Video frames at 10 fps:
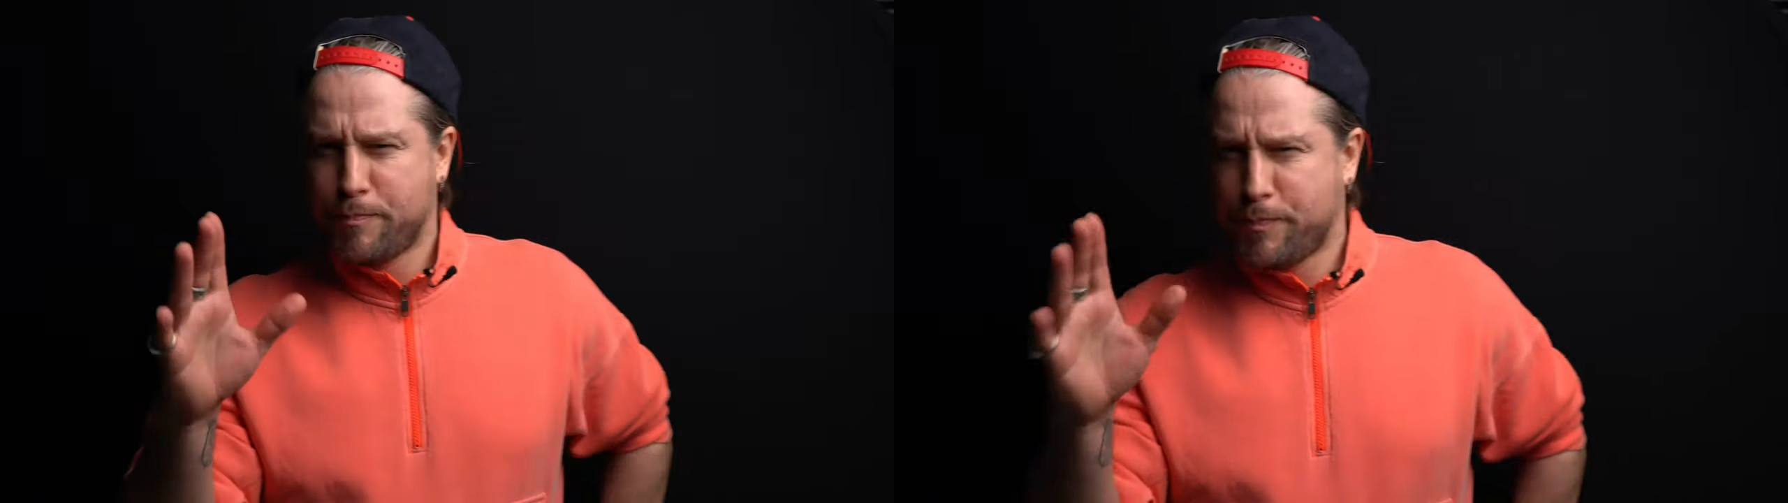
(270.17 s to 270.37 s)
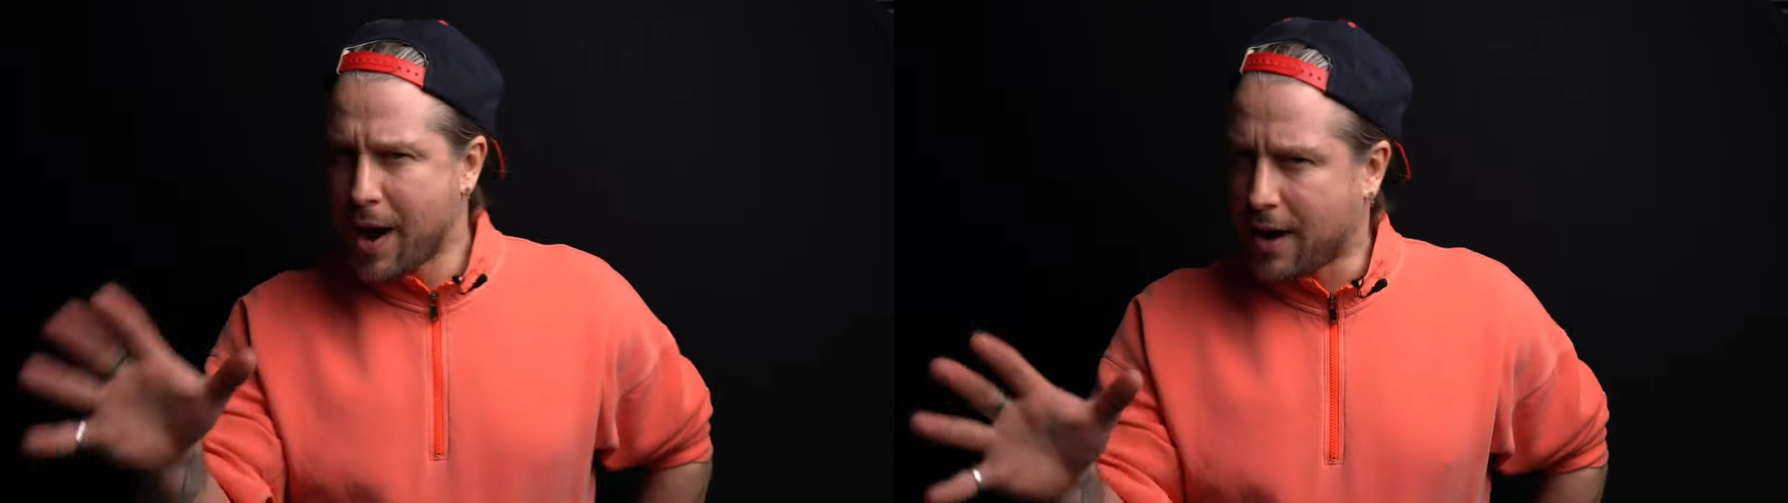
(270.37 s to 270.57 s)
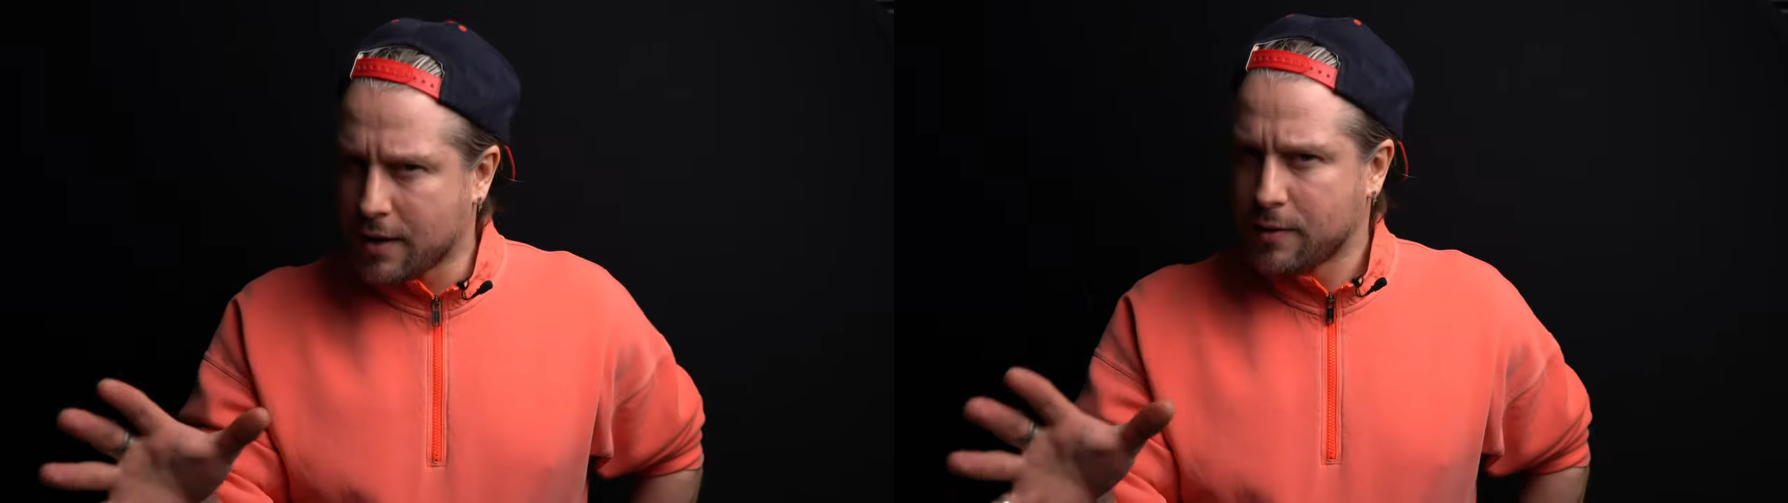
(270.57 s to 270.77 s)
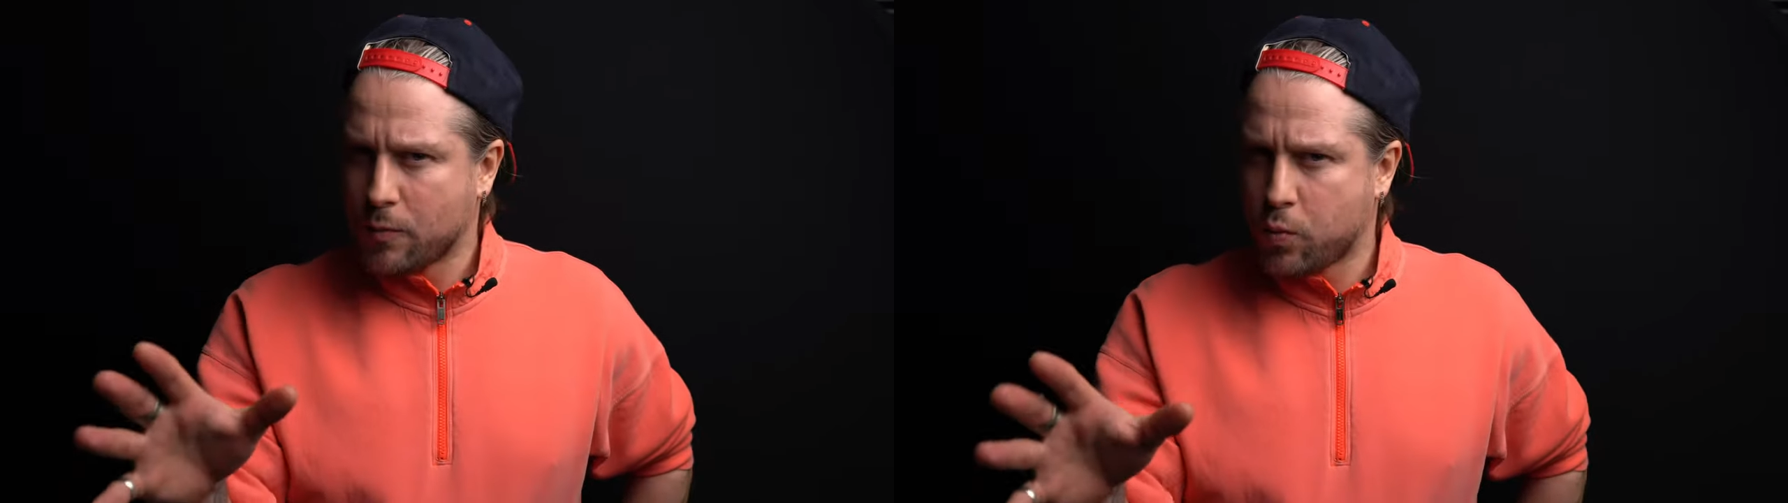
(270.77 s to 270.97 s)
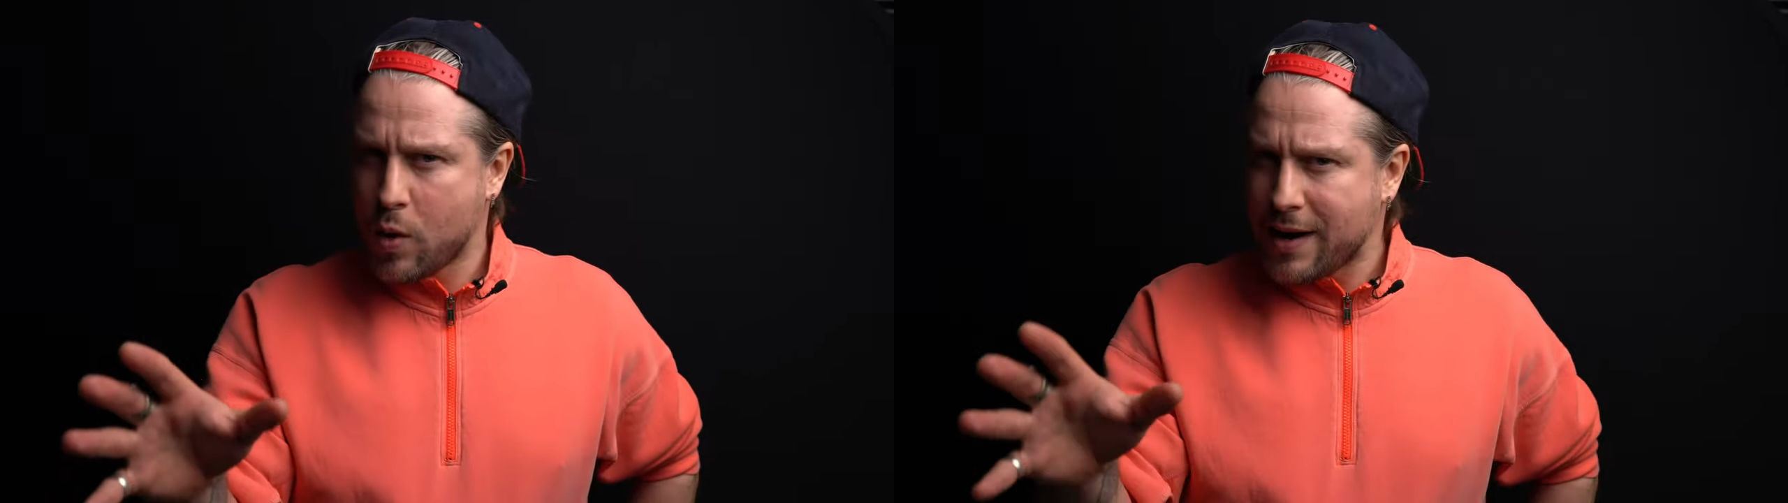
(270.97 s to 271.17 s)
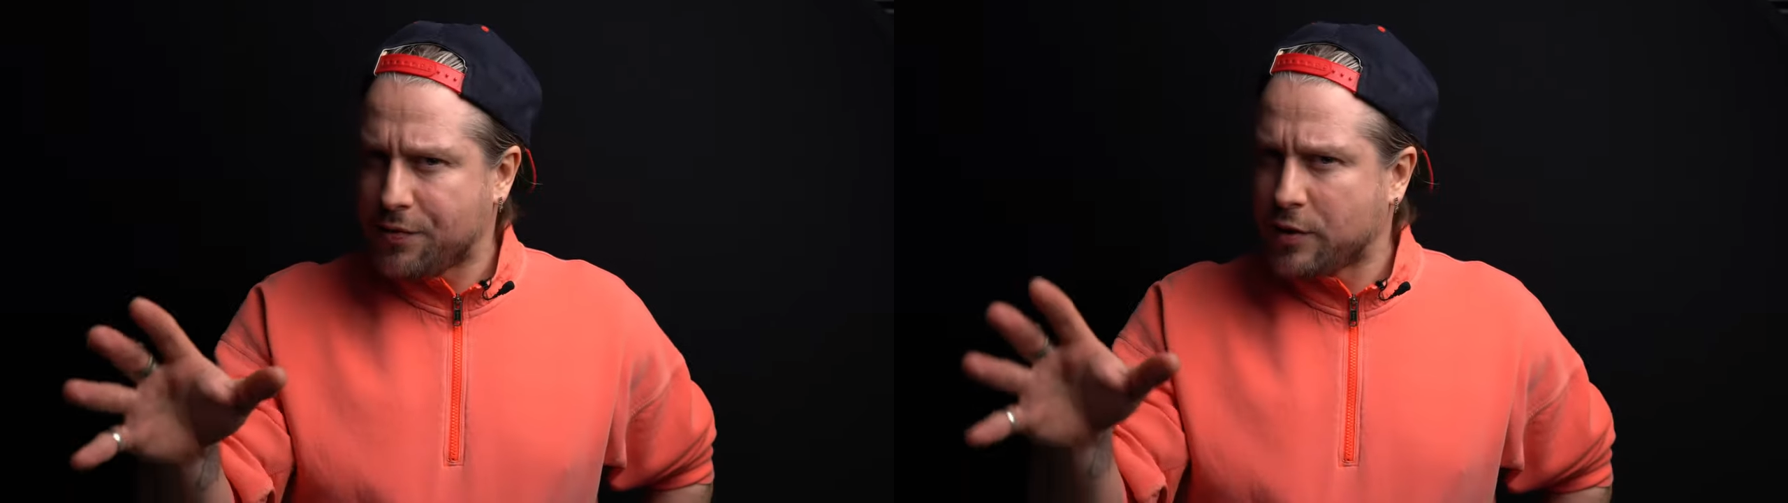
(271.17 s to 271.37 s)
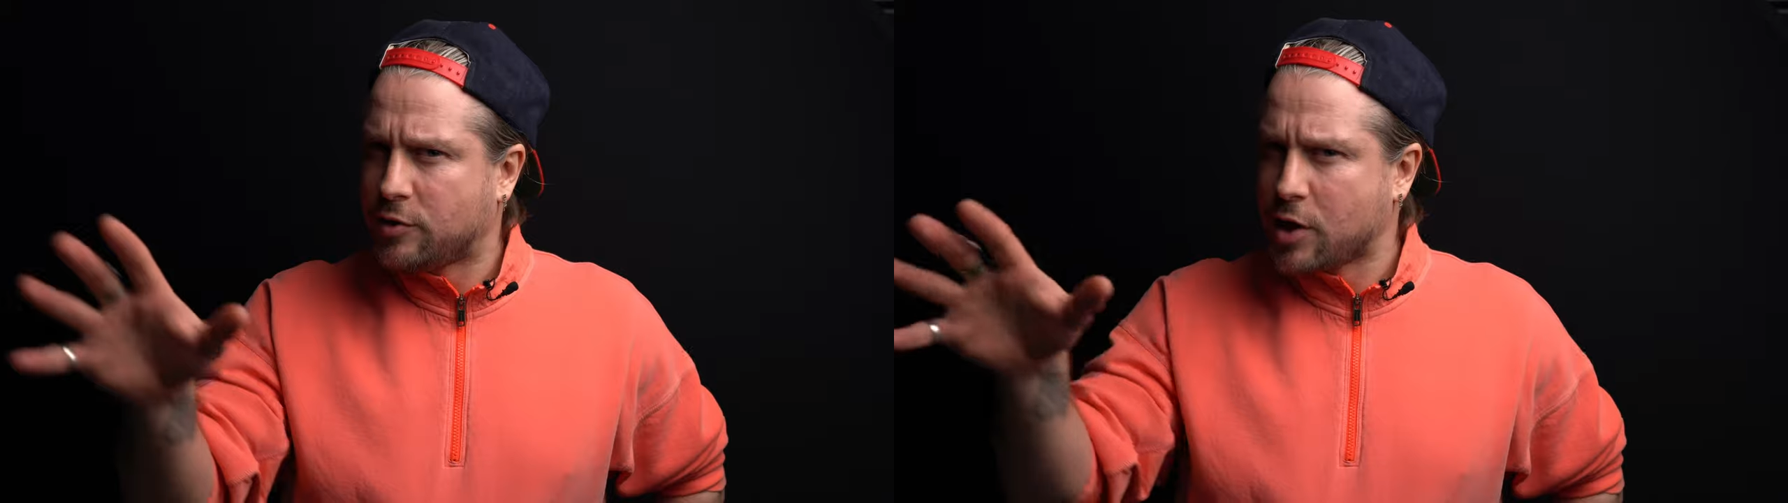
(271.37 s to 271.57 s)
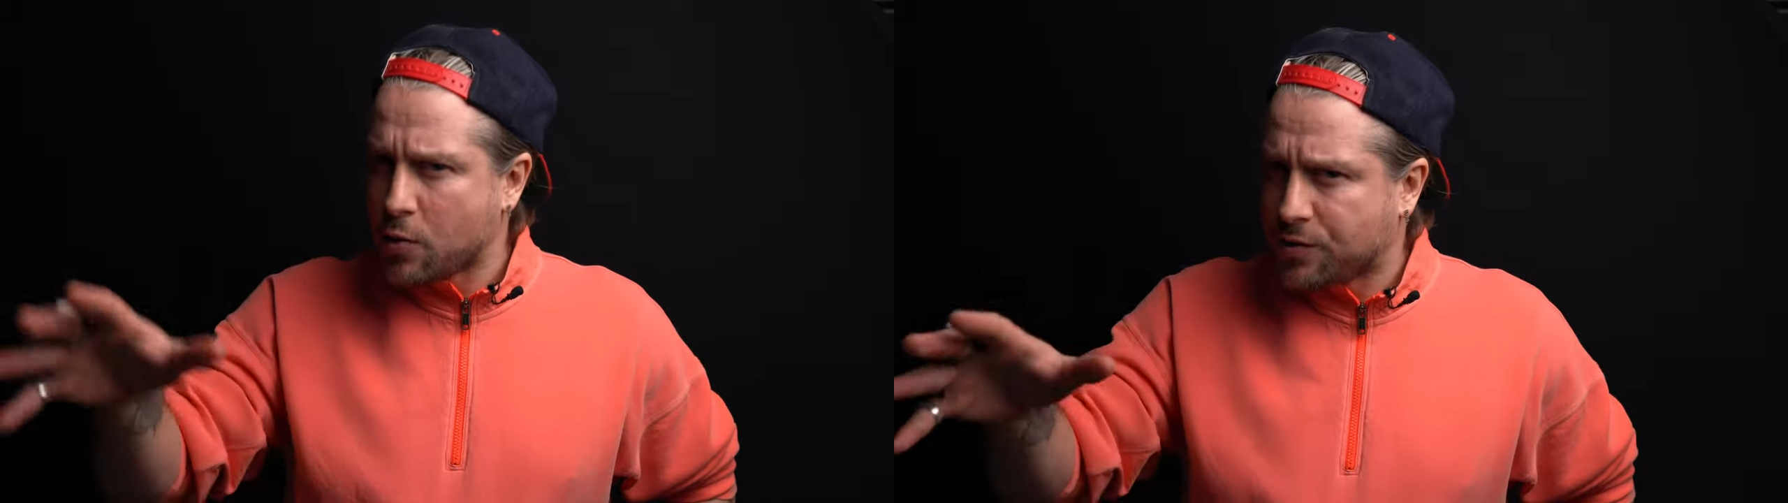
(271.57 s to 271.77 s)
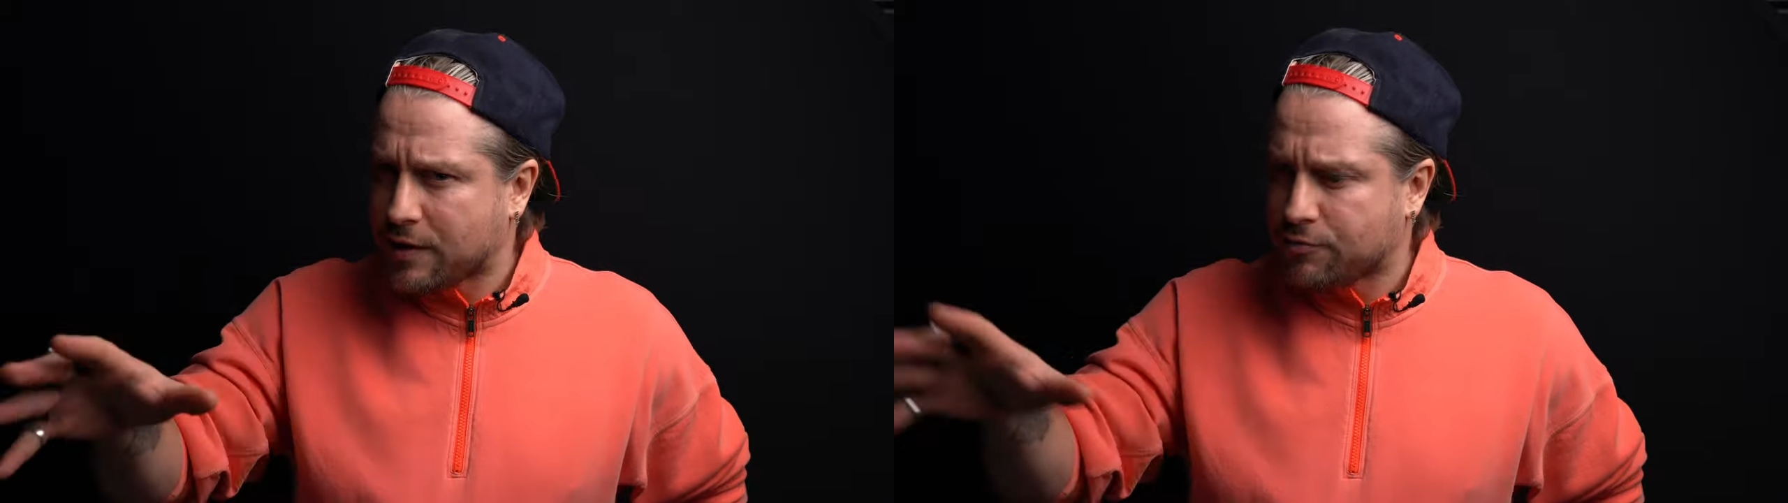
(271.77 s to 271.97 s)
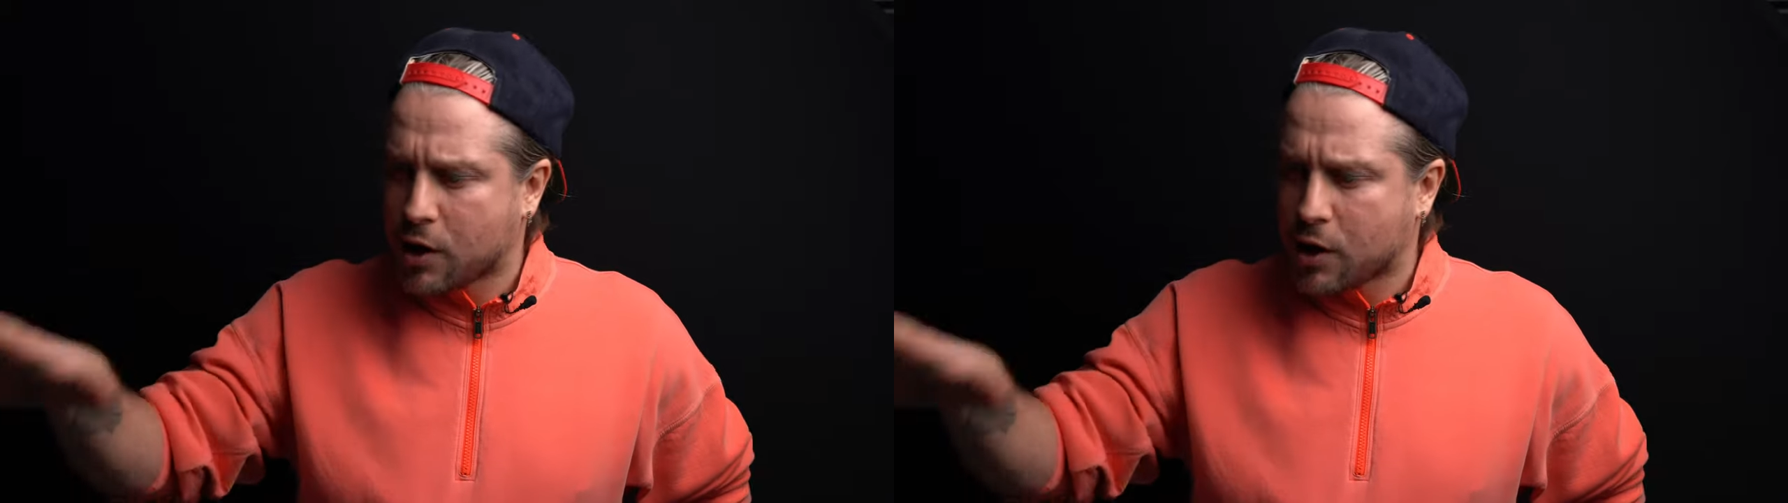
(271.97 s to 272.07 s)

But with the doses